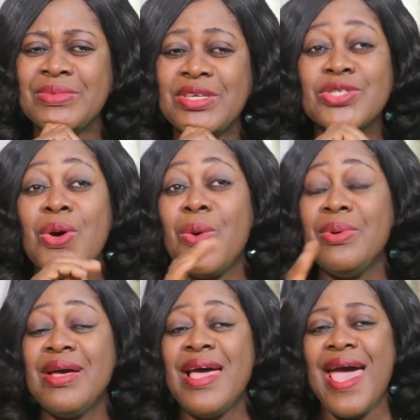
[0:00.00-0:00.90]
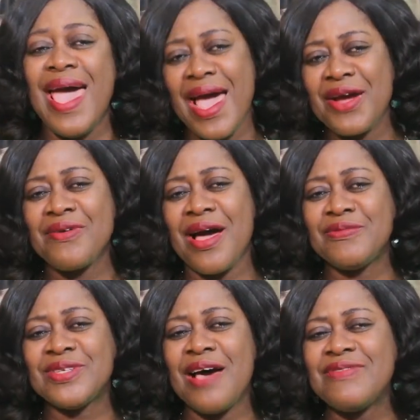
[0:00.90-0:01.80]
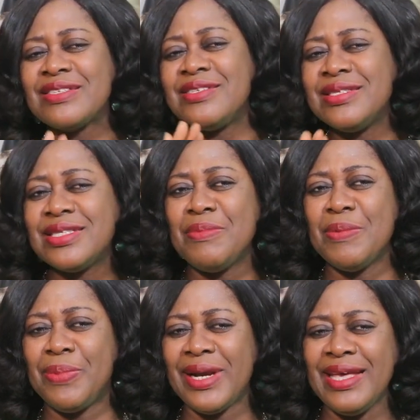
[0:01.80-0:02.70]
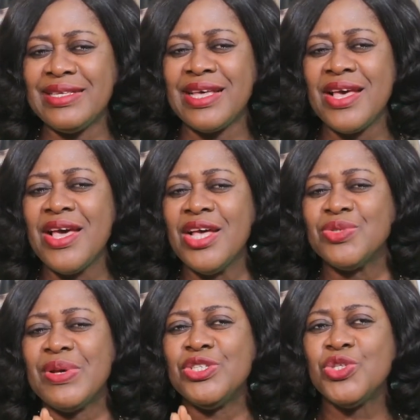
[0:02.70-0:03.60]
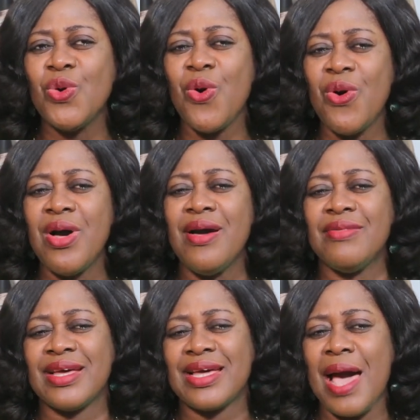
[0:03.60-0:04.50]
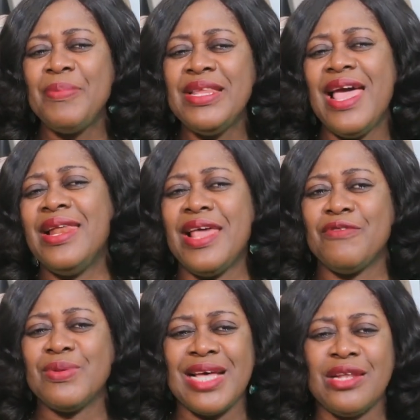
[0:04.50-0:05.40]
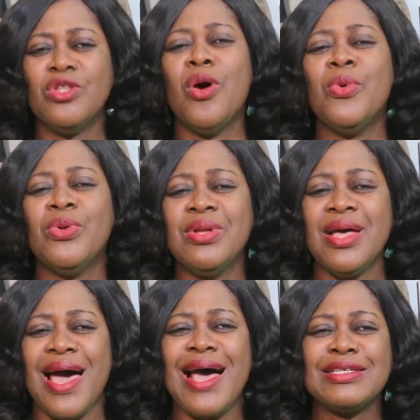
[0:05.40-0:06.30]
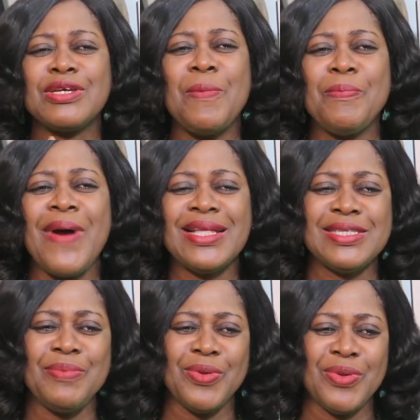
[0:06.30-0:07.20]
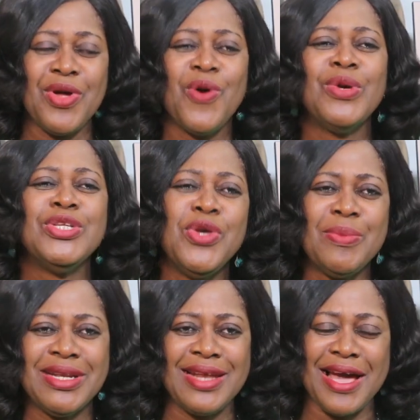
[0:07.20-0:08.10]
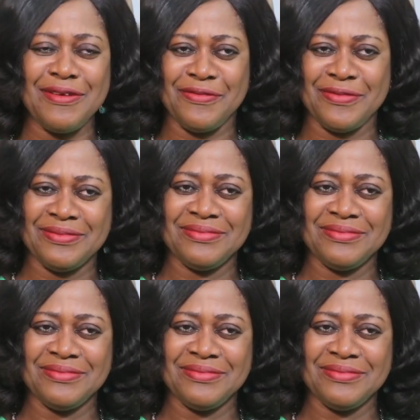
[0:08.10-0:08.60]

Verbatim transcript: So Aircraft have a system in place to ensure the cabin air levels are normal and compatible with human life.